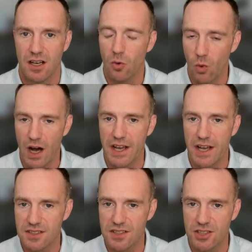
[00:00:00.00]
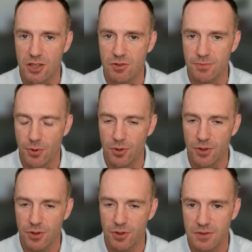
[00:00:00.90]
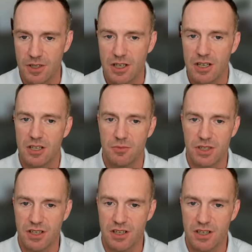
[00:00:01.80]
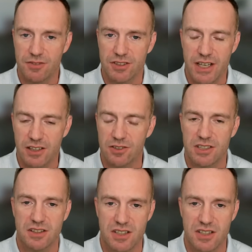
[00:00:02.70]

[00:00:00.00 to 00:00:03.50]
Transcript: Why is this so important? Because if you take a look at